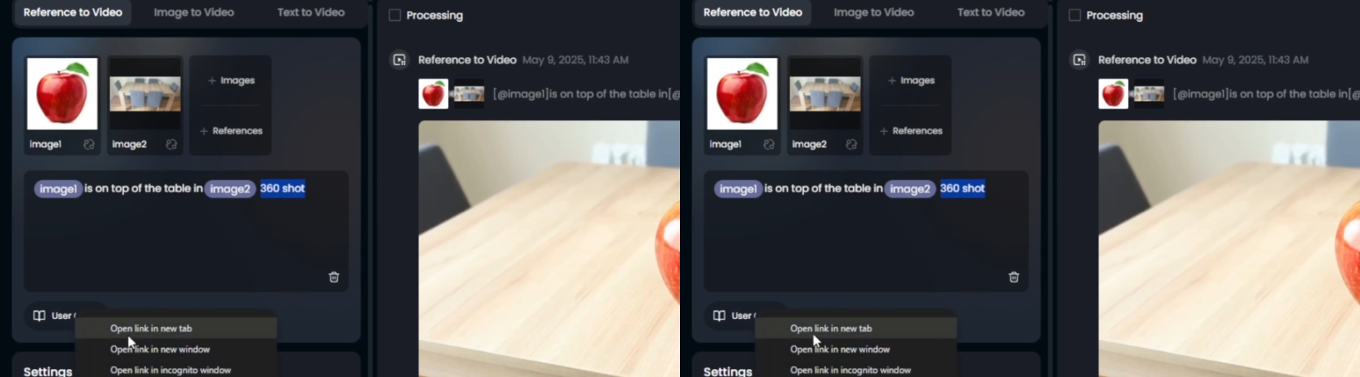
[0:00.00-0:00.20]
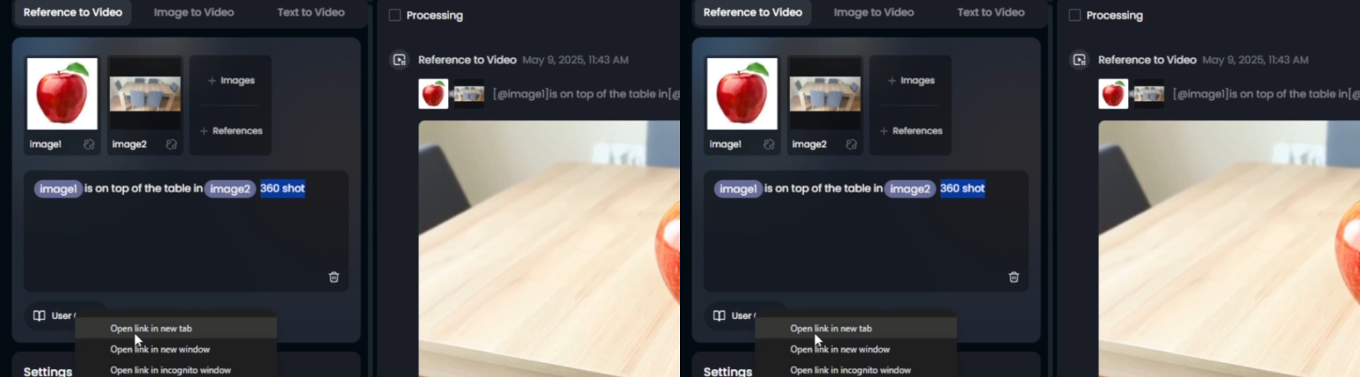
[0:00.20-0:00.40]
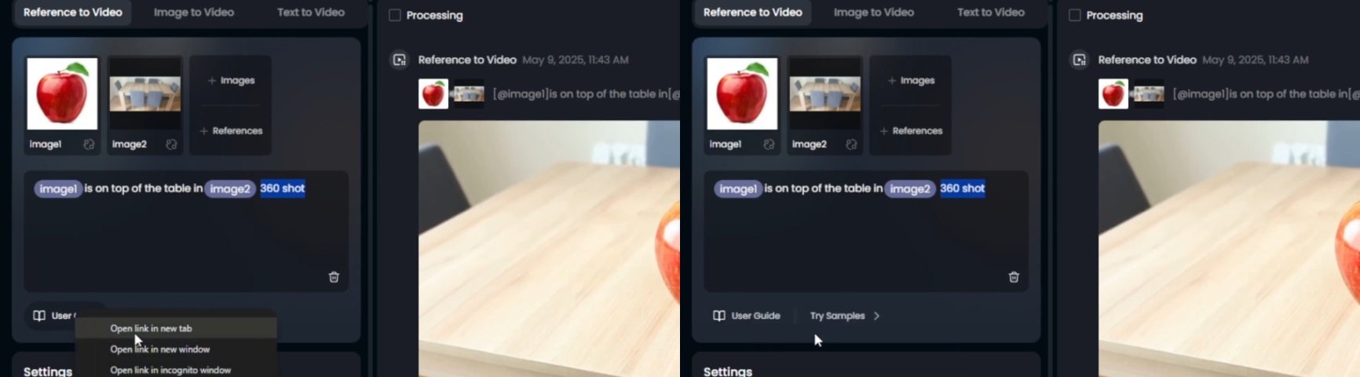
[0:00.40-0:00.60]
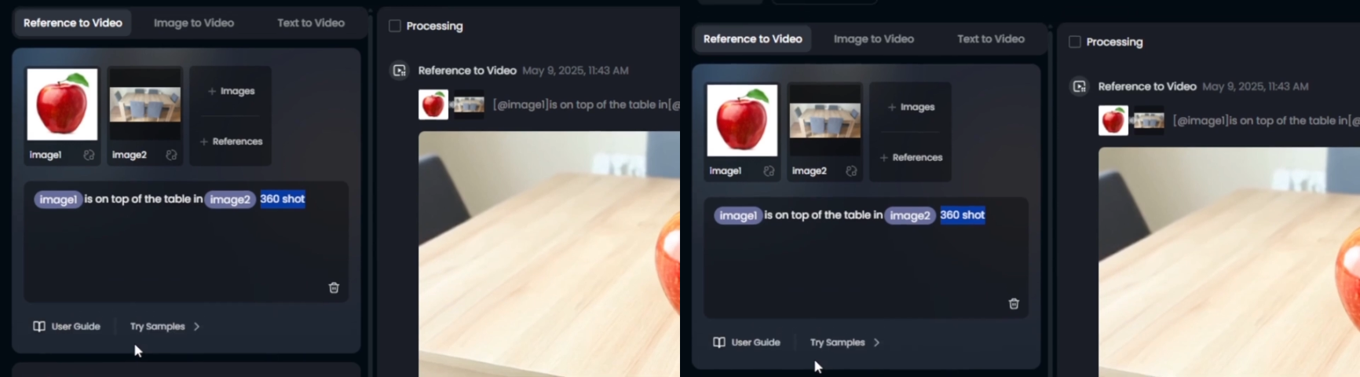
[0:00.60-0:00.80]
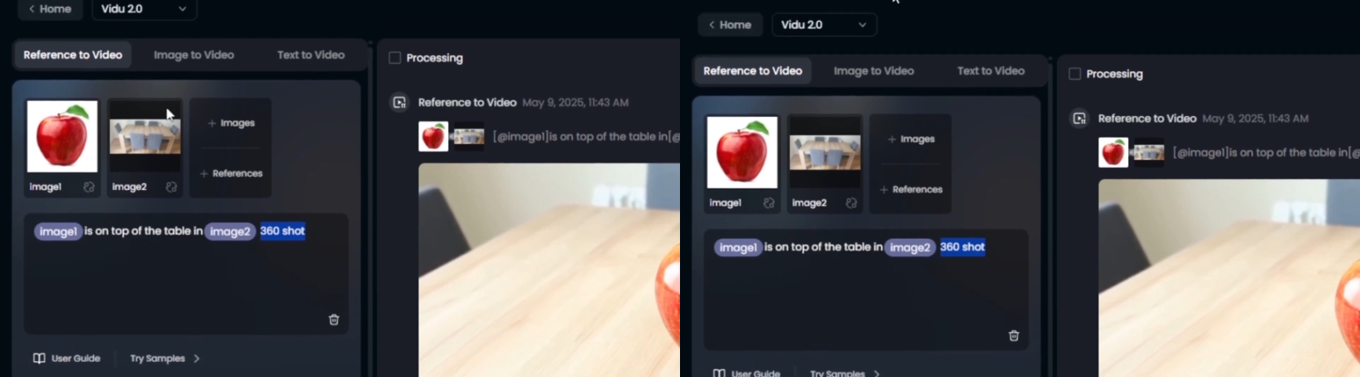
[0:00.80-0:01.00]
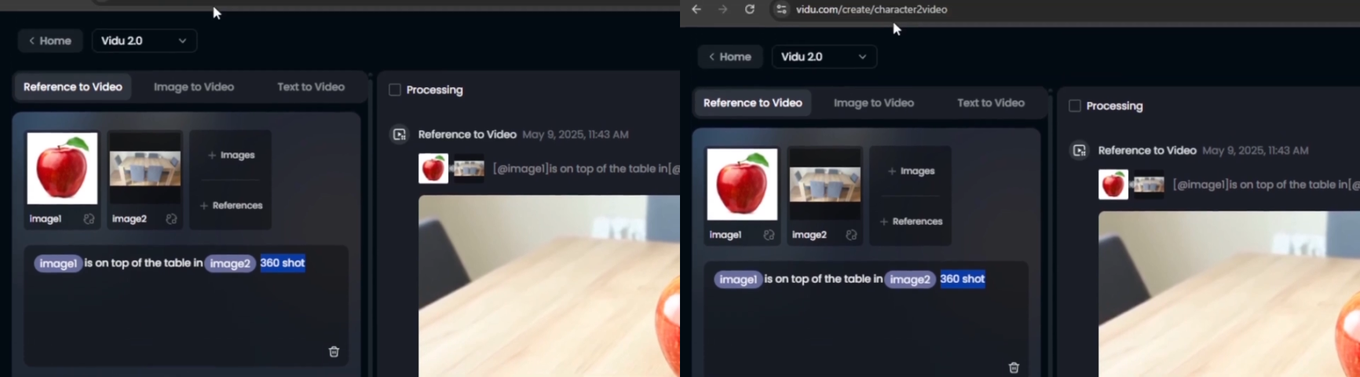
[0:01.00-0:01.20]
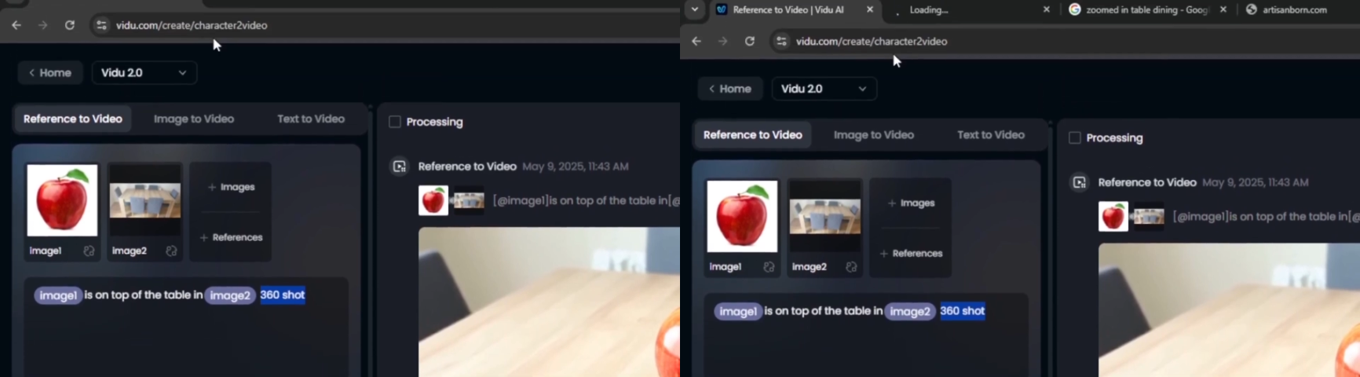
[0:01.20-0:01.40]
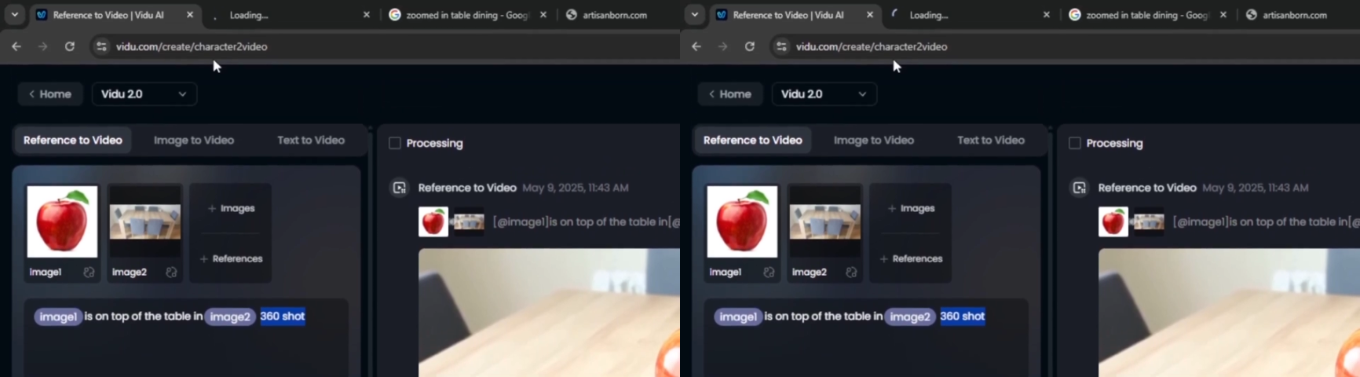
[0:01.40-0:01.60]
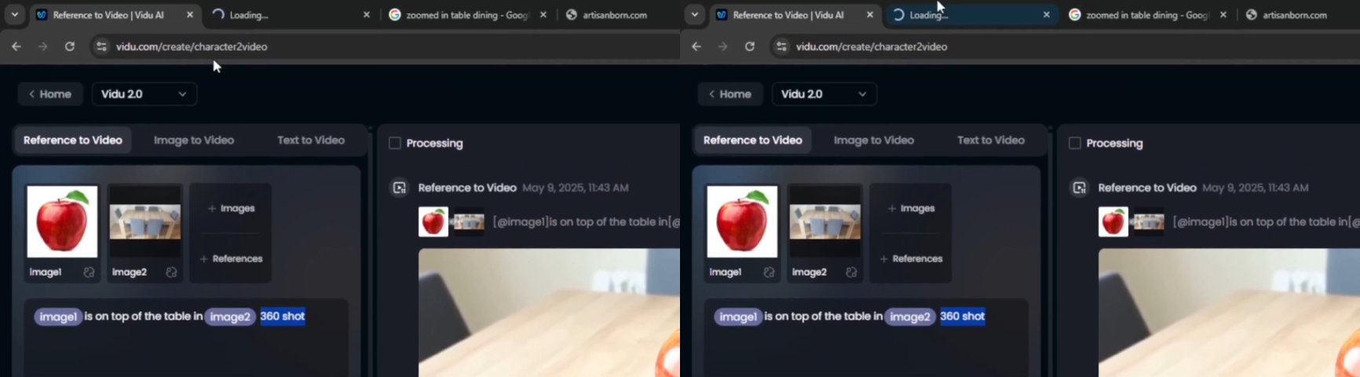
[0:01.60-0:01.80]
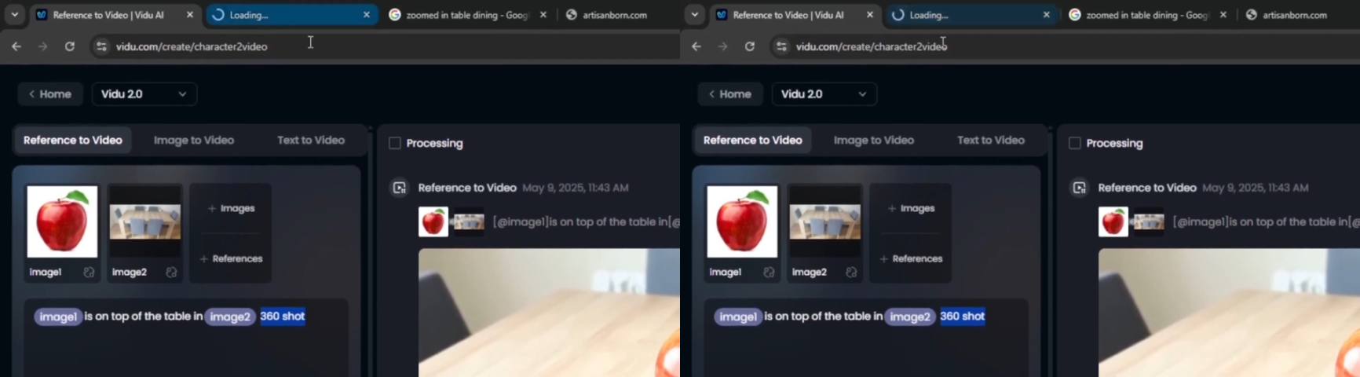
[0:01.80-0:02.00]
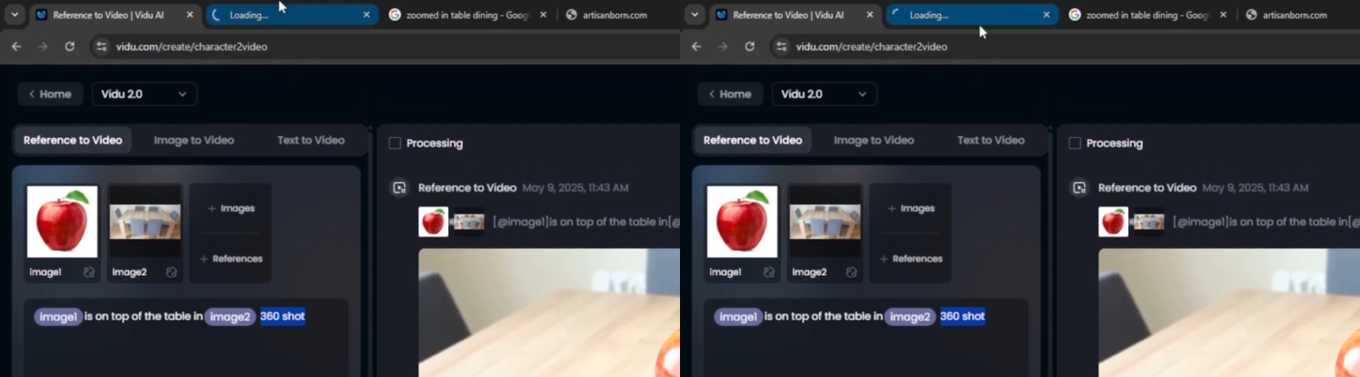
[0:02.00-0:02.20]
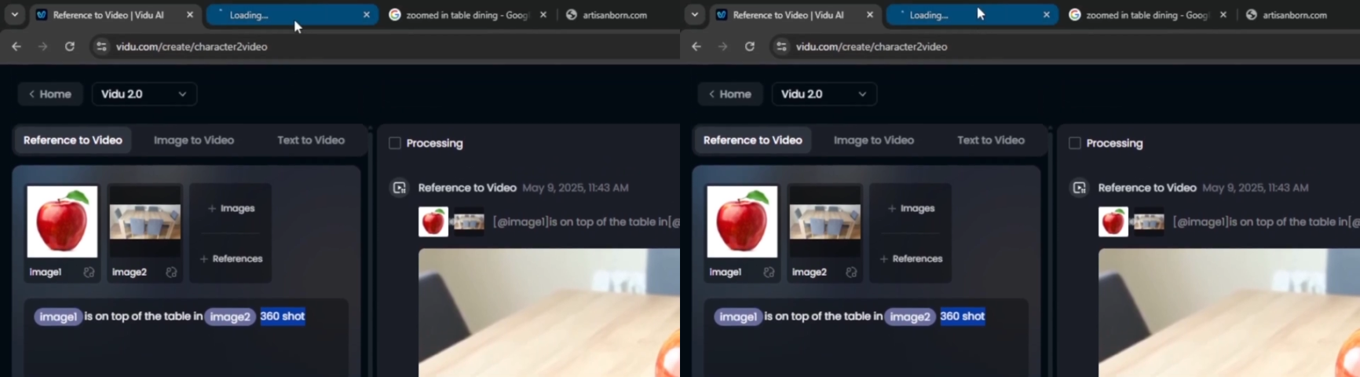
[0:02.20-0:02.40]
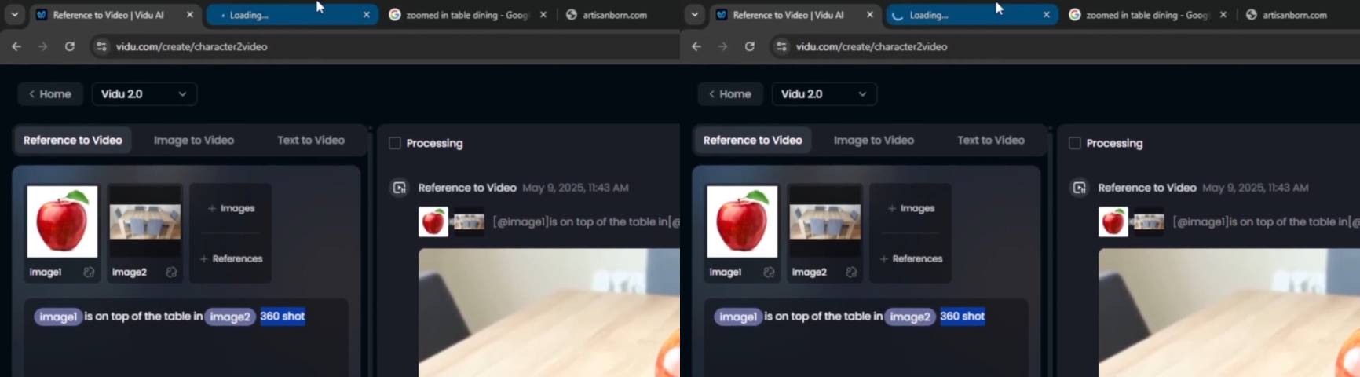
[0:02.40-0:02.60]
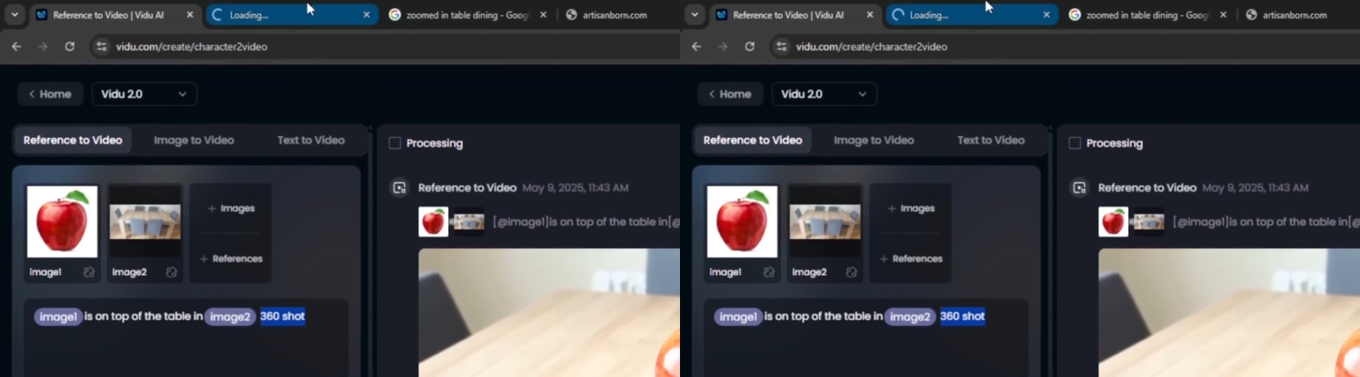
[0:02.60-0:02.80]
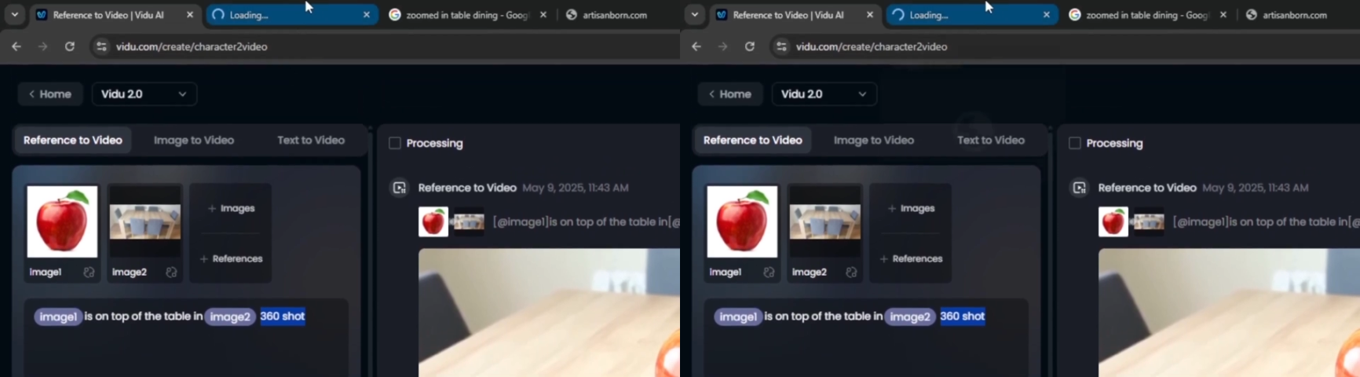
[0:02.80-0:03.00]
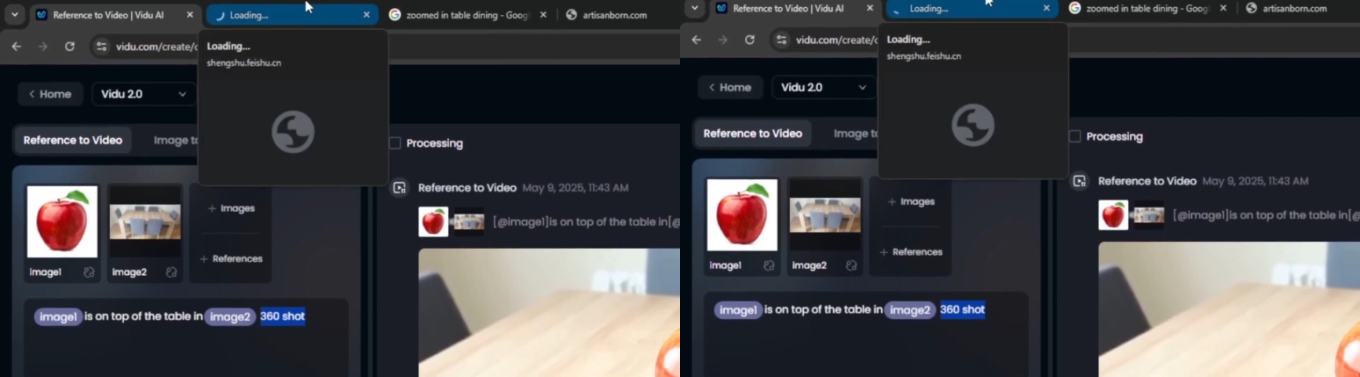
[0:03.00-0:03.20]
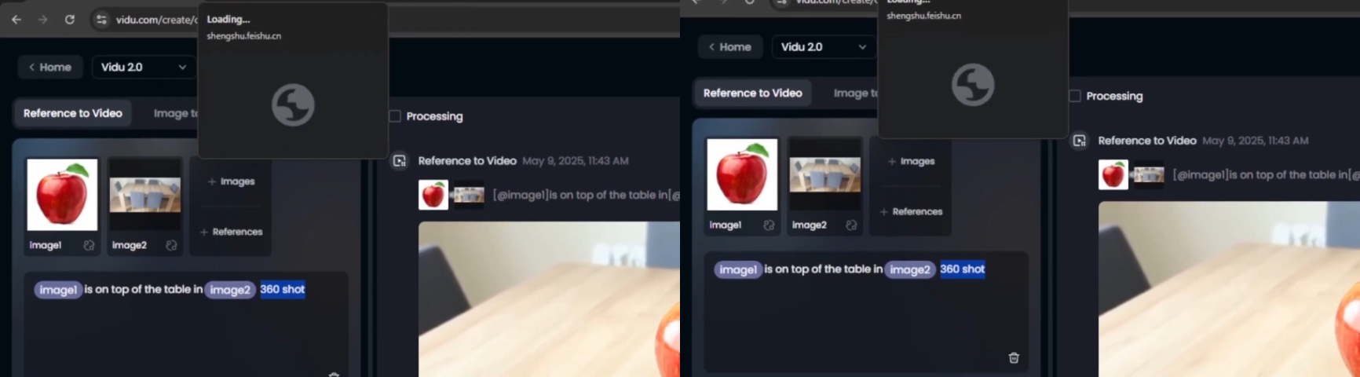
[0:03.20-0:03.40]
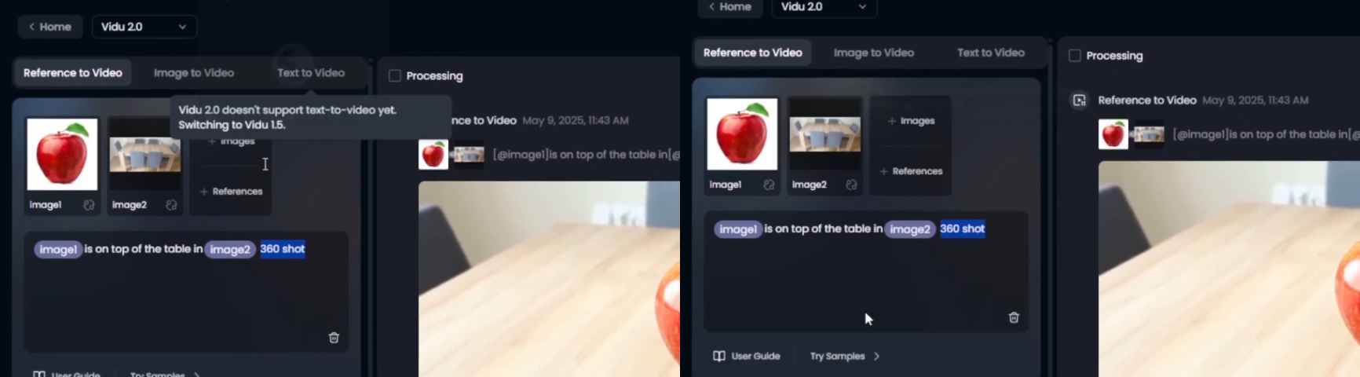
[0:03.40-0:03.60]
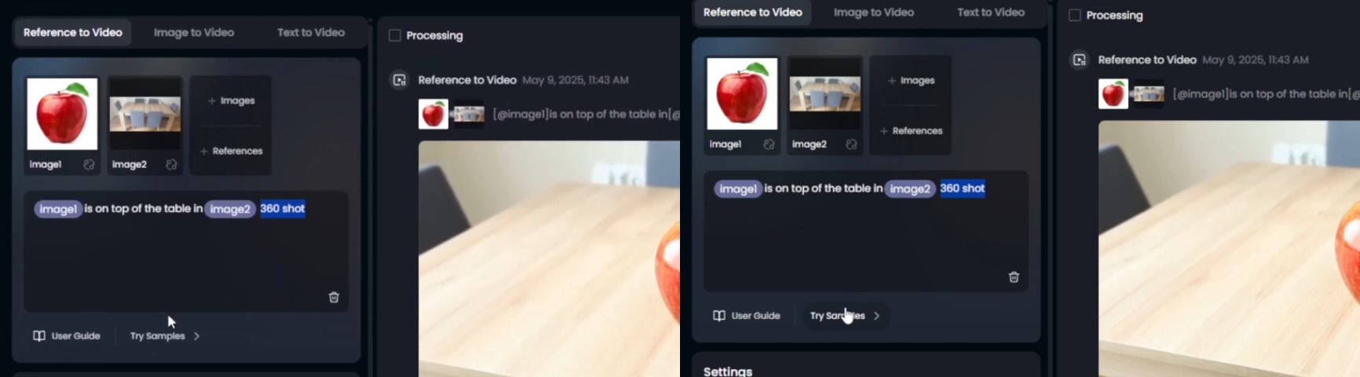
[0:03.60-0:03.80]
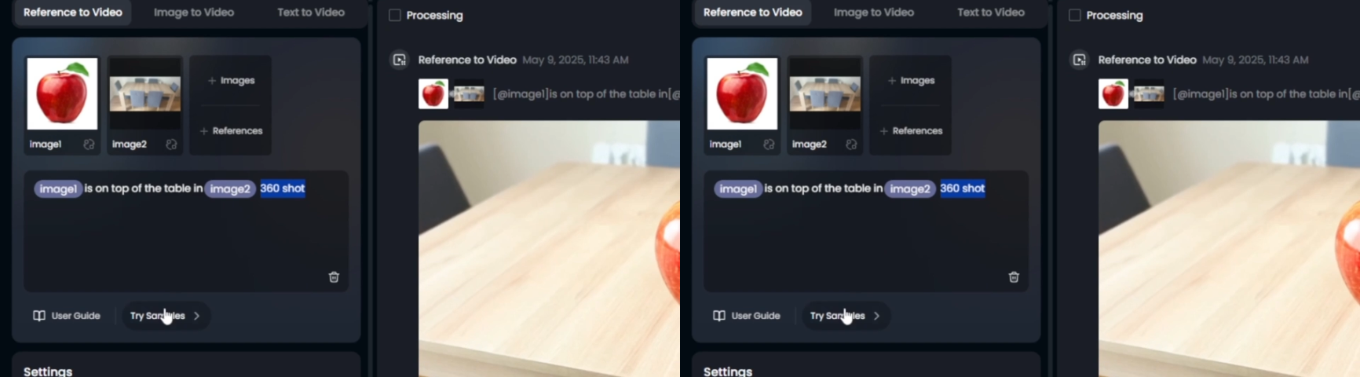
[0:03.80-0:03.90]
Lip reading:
No face is visible, so there are no lips to read.